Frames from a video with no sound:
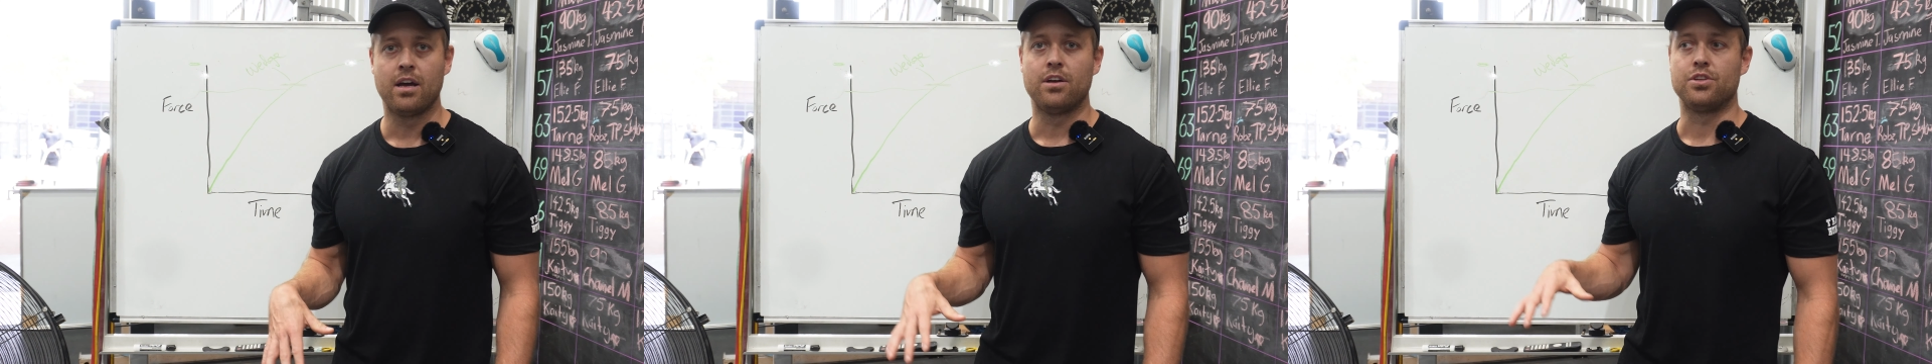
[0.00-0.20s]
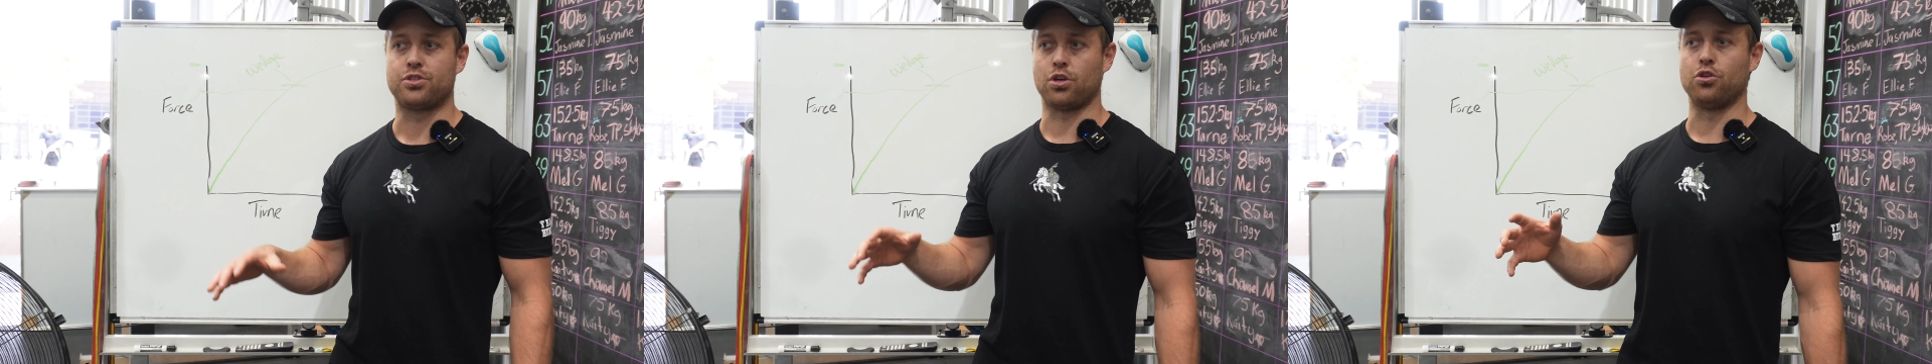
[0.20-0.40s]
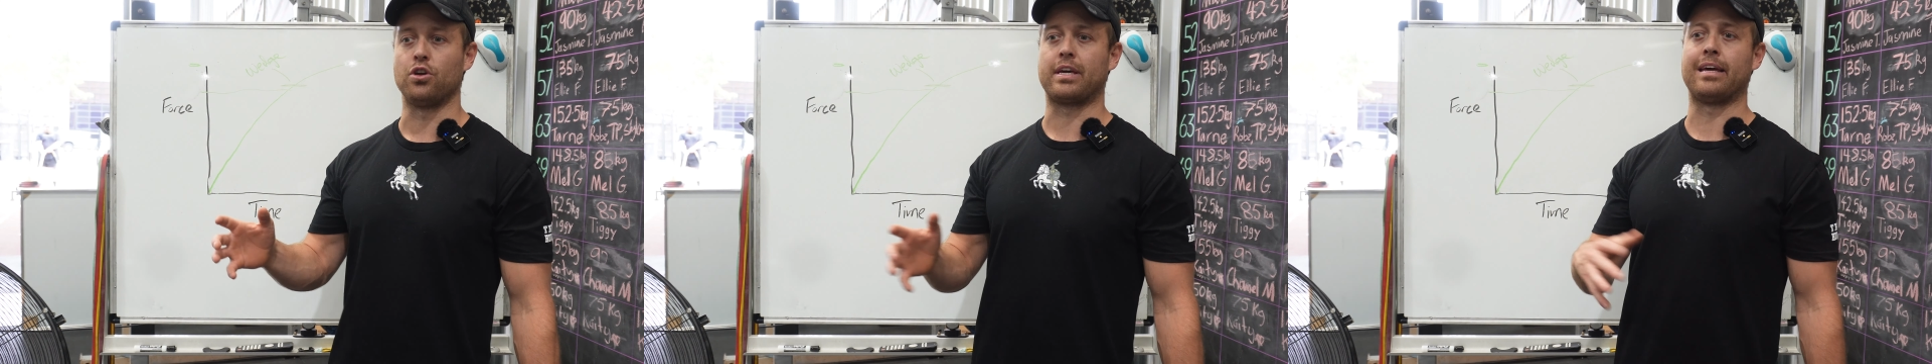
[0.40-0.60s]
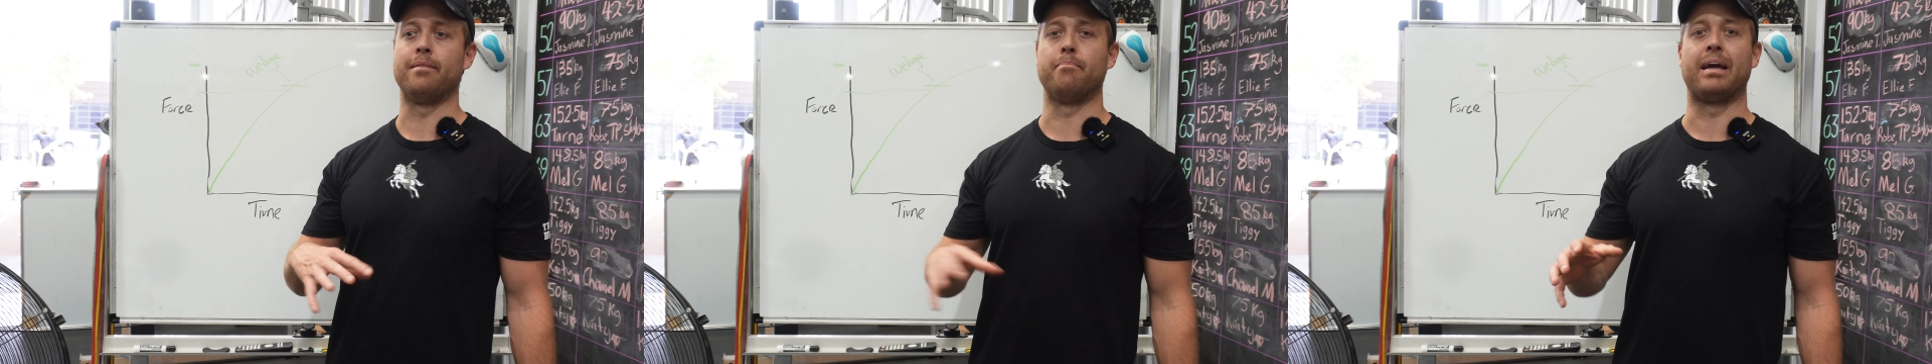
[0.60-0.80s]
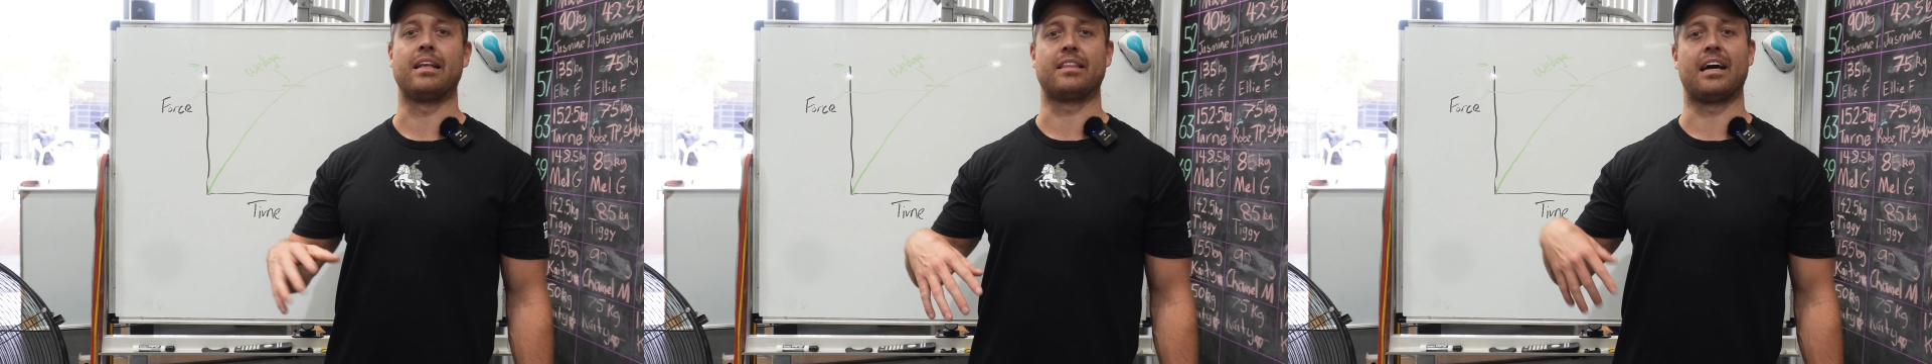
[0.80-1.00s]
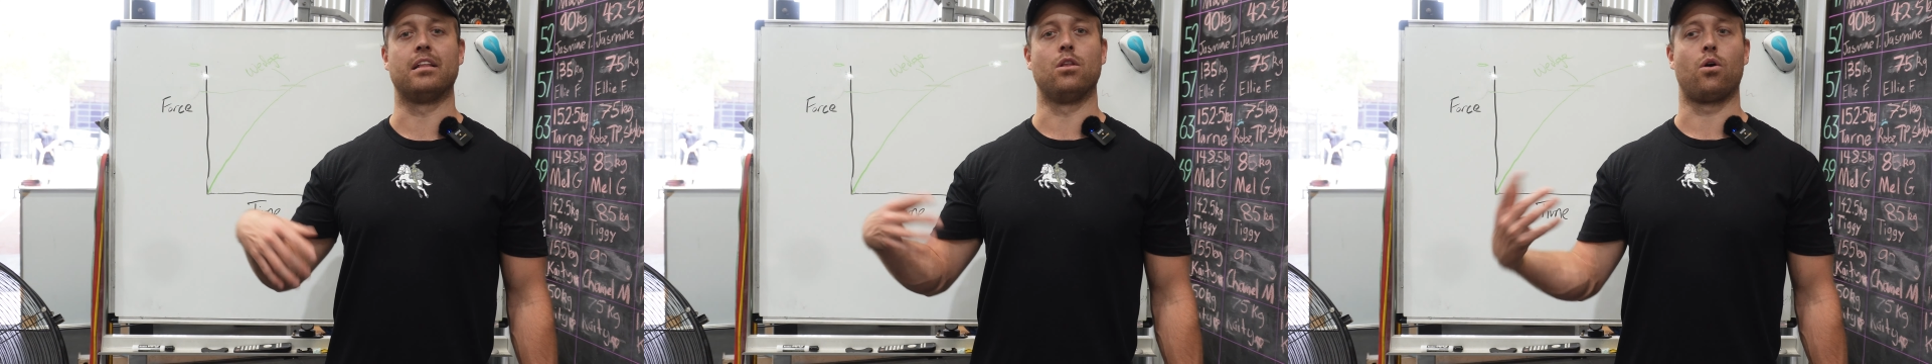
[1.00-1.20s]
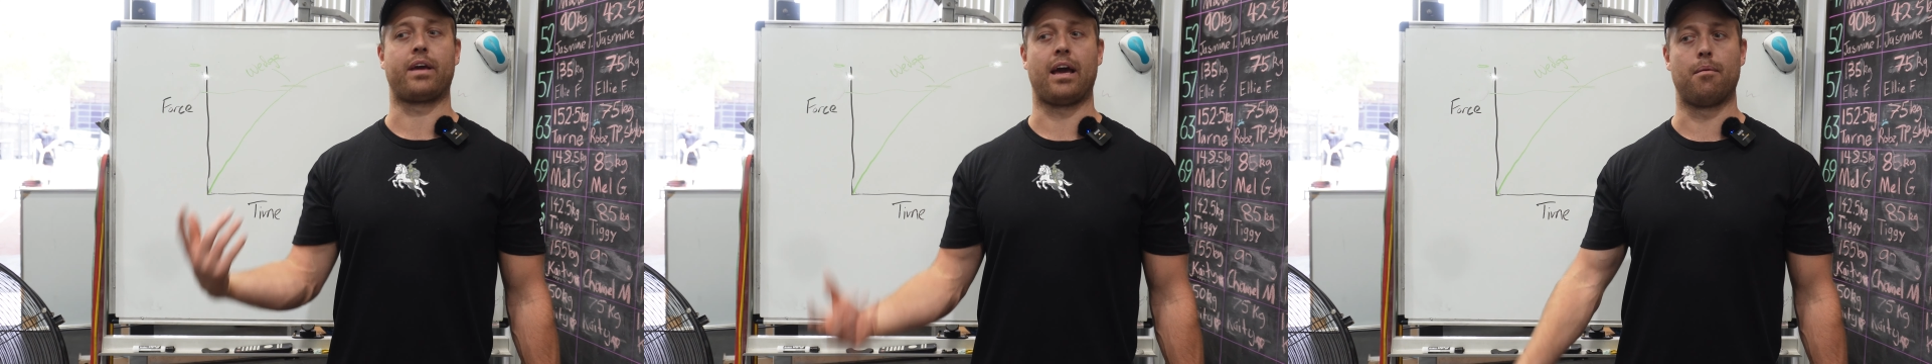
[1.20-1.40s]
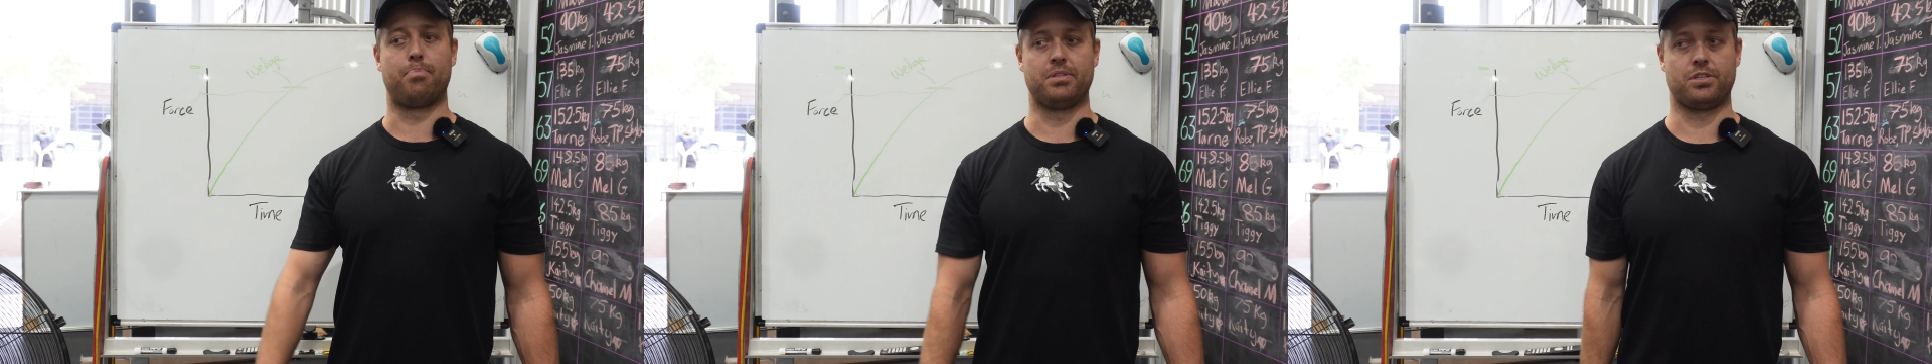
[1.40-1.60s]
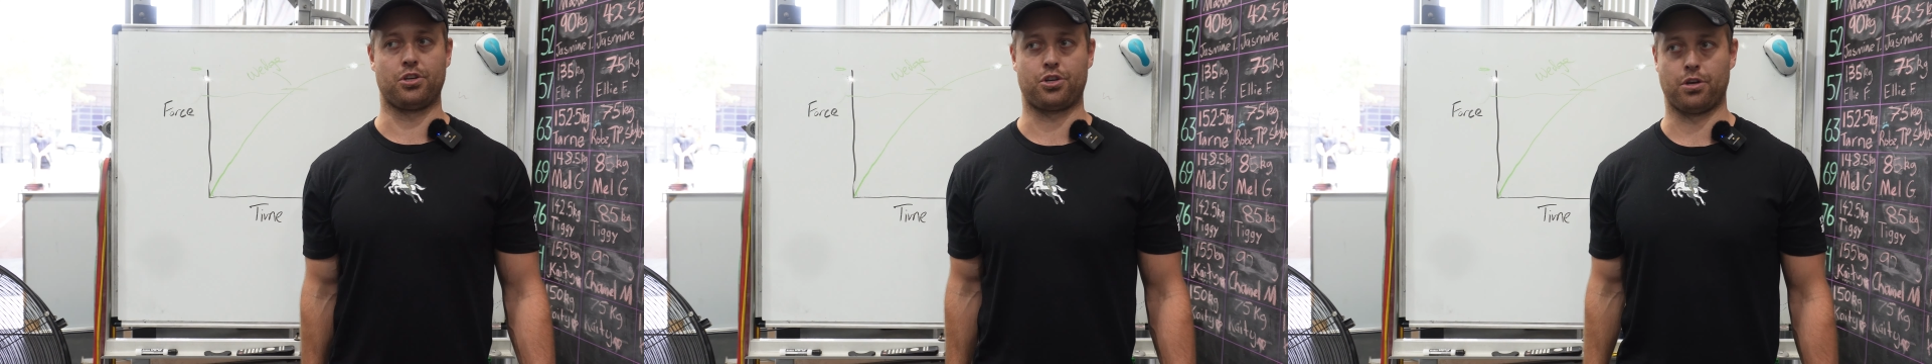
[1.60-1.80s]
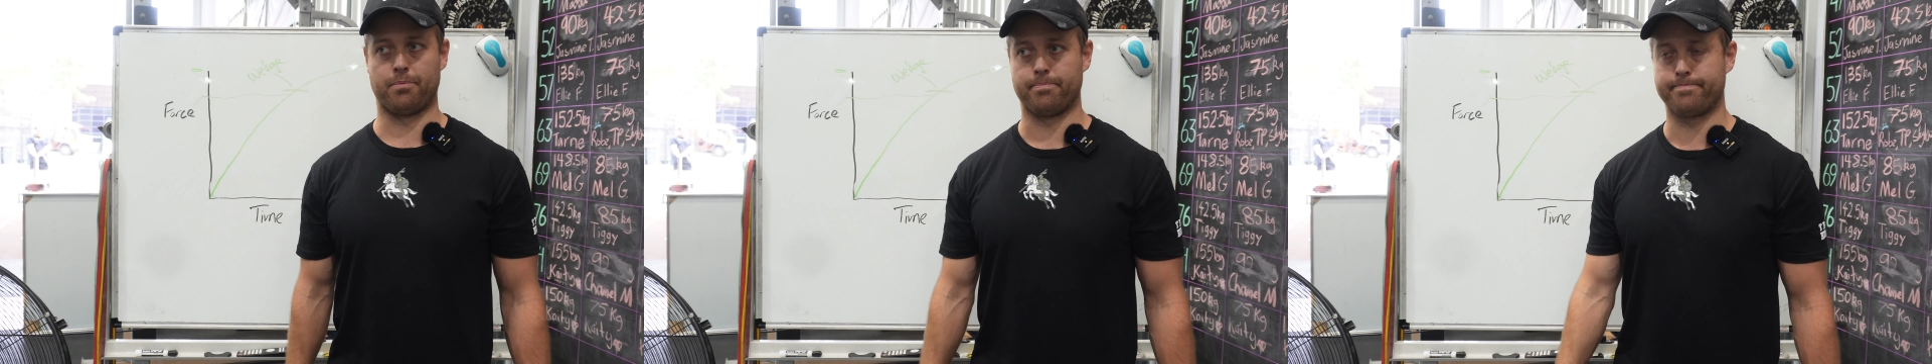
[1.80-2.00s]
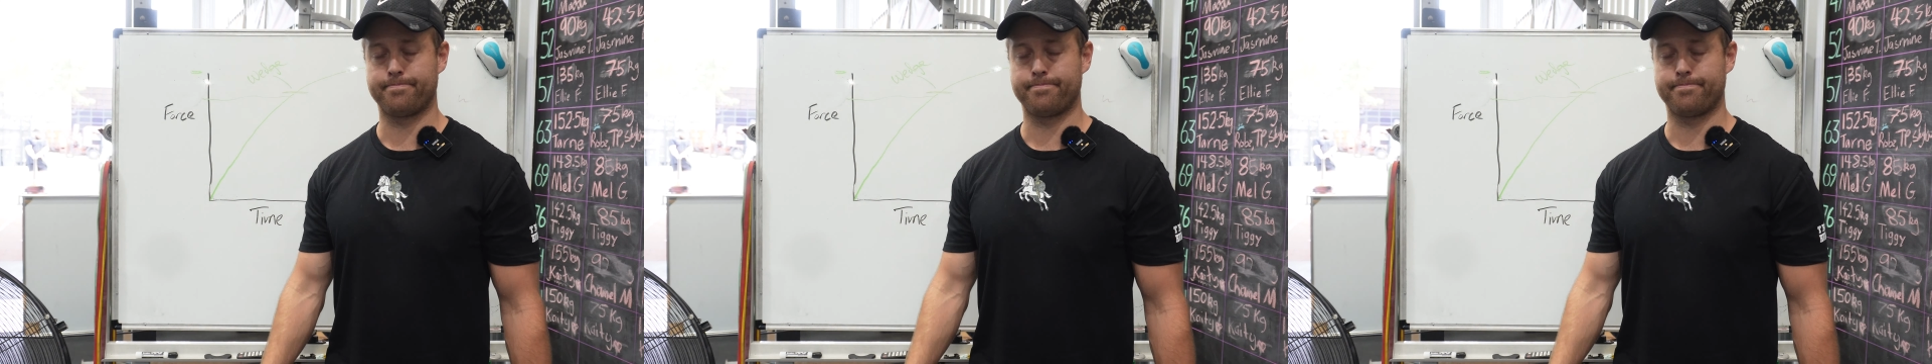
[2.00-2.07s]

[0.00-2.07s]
so you can meet that lockout position.